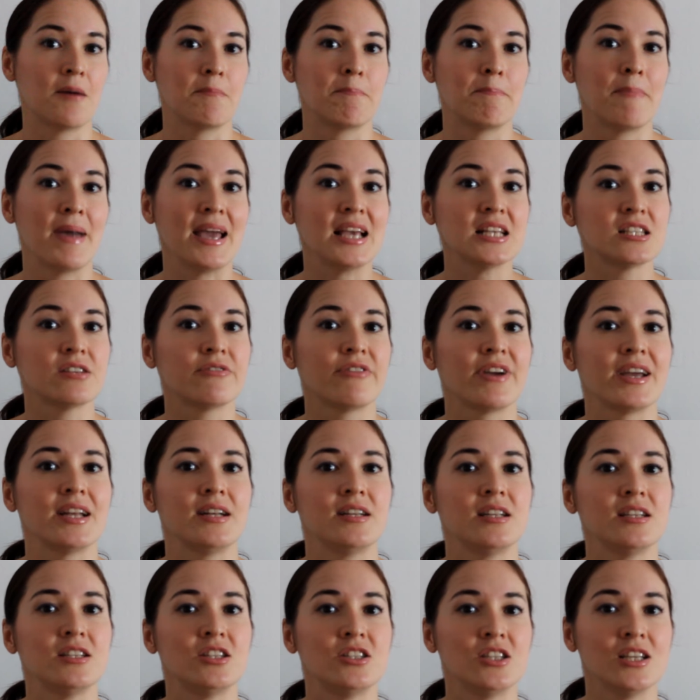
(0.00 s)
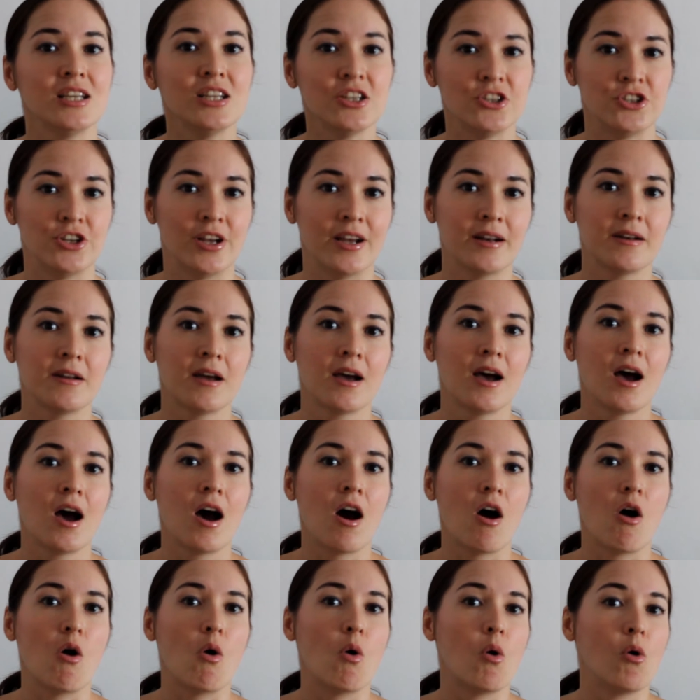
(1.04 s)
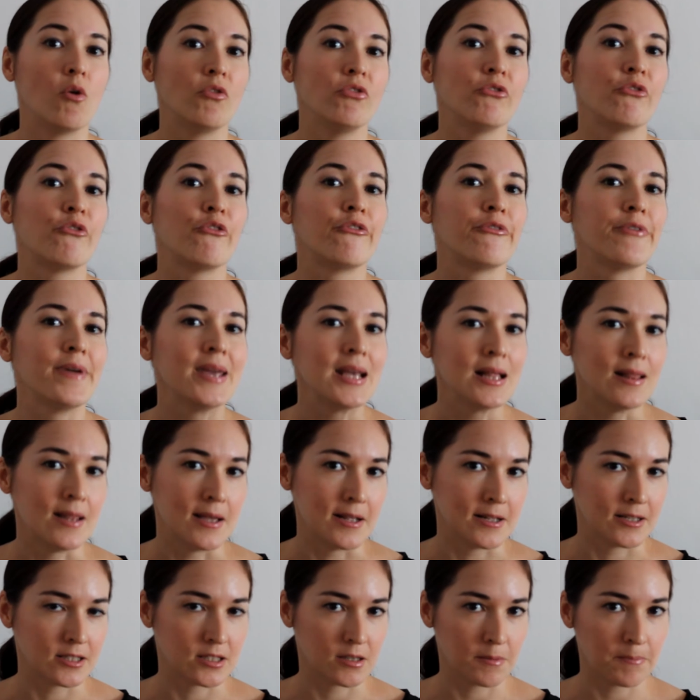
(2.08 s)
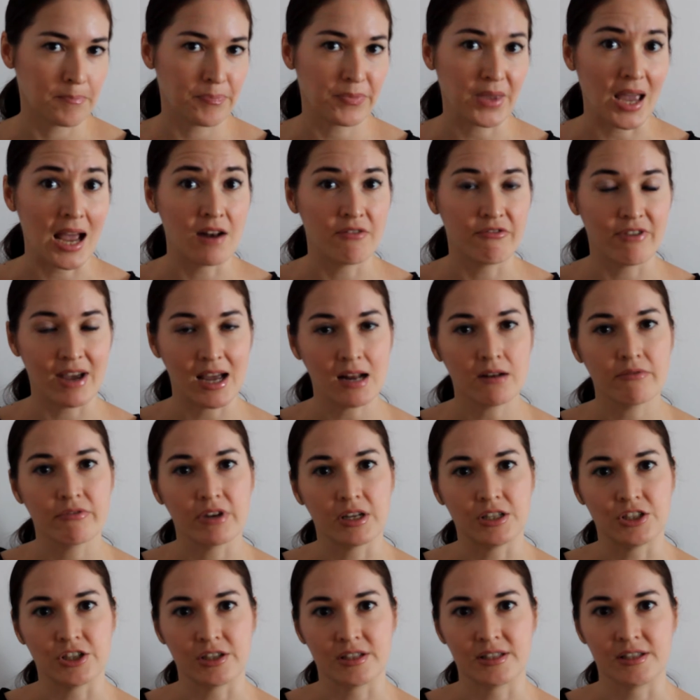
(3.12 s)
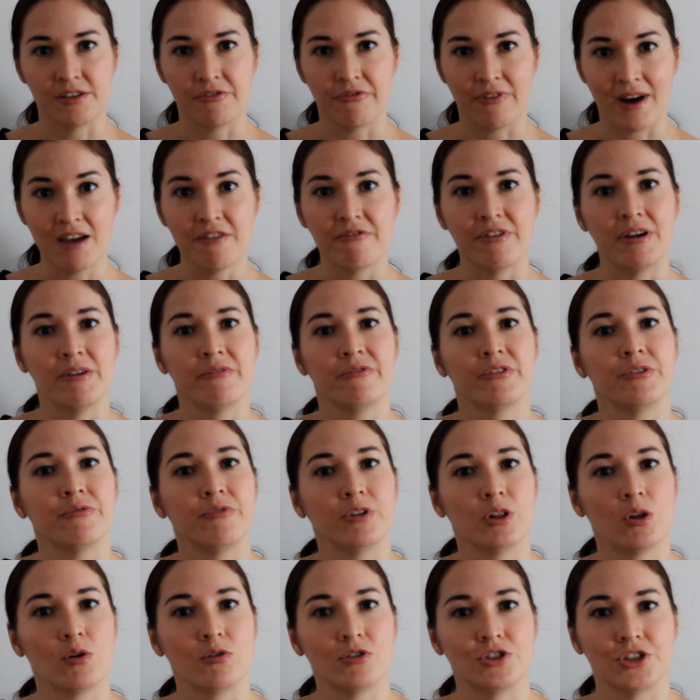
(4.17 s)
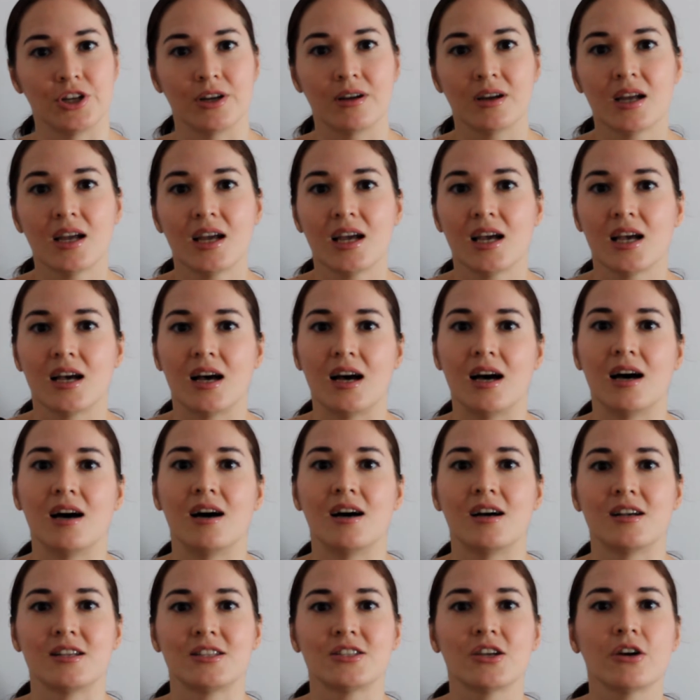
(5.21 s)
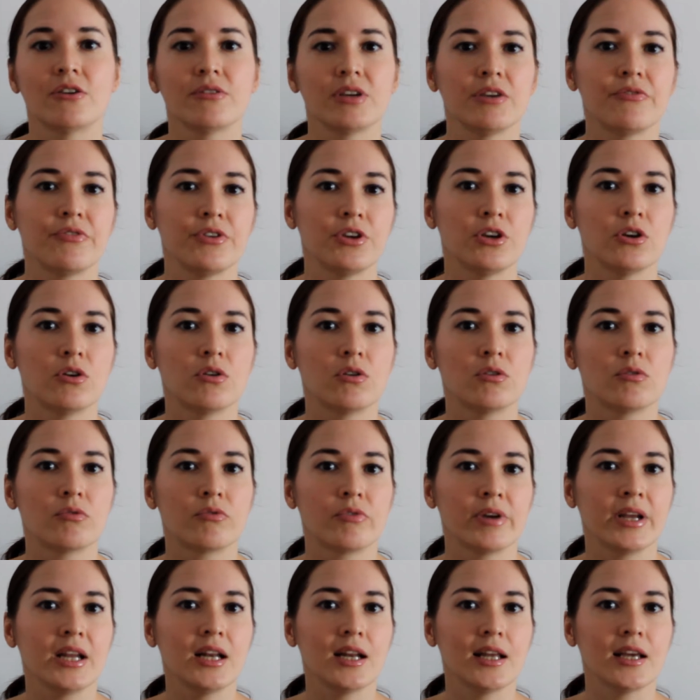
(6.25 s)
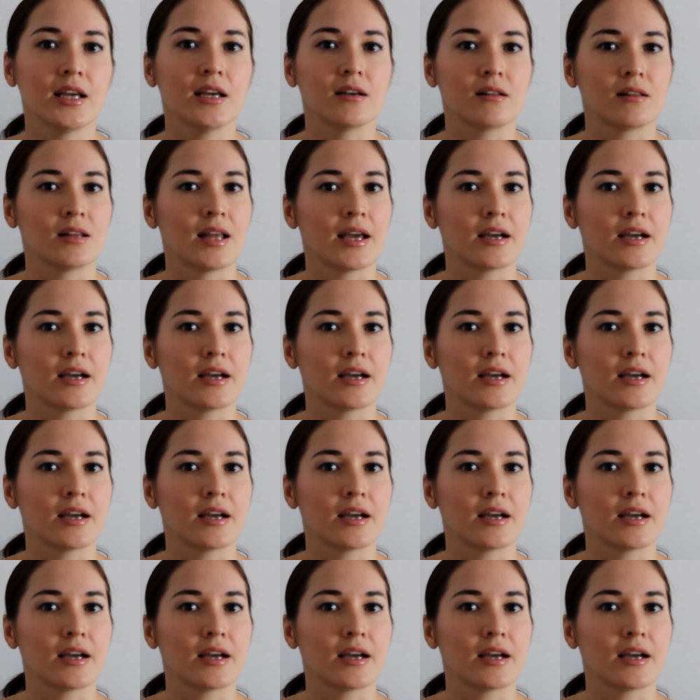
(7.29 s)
base their decision on feelings and then they justify them with logic. So if you really